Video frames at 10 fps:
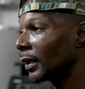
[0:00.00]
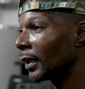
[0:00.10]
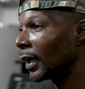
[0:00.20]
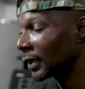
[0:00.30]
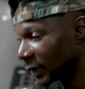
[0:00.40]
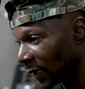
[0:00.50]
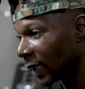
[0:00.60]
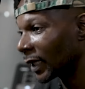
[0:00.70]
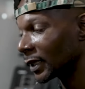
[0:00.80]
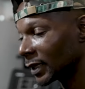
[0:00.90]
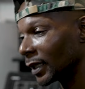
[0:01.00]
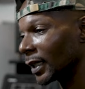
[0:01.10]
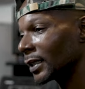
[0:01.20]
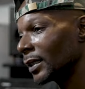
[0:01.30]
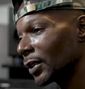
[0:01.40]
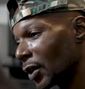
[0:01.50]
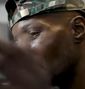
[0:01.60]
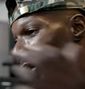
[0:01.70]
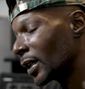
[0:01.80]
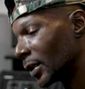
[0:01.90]
I said, like I said, I seen the
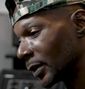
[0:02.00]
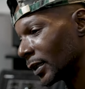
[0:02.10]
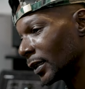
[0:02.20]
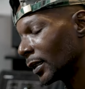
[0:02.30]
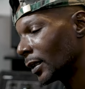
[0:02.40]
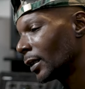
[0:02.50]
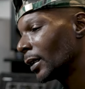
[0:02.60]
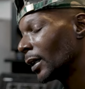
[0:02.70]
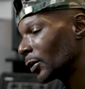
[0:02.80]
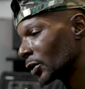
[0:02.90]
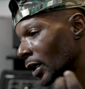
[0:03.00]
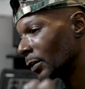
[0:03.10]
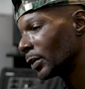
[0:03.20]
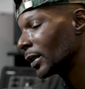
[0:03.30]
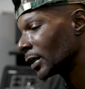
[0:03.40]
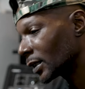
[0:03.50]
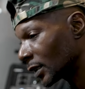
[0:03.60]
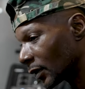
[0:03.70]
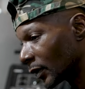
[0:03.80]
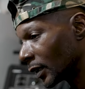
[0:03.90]
car coming. I'm trying to be
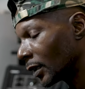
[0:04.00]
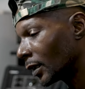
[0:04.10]
considerate.